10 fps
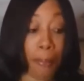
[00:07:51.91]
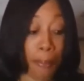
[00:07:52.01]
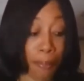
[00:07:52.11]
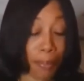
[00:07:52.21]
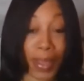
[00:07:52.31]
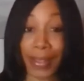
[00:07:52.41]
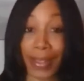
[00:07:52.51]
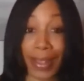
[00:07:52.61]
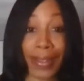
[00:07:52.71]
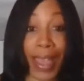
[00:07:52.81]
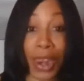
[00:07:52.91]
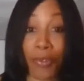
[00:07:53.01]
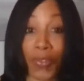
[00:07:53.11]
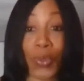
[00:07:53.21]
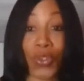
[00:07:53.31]
business and a
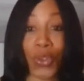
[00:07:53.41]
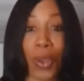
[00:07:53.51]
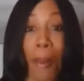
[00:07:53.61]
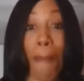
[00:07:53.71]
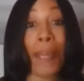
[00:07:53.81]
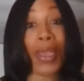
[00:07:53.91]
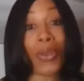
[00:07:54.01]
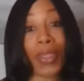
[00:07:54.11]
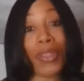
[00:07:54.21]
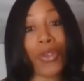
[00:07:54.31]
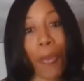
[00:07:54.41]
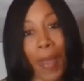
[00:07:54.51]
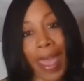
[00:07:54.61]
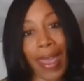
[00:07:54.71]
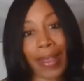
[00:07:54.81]
future bigger than your
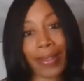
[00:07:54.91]
past,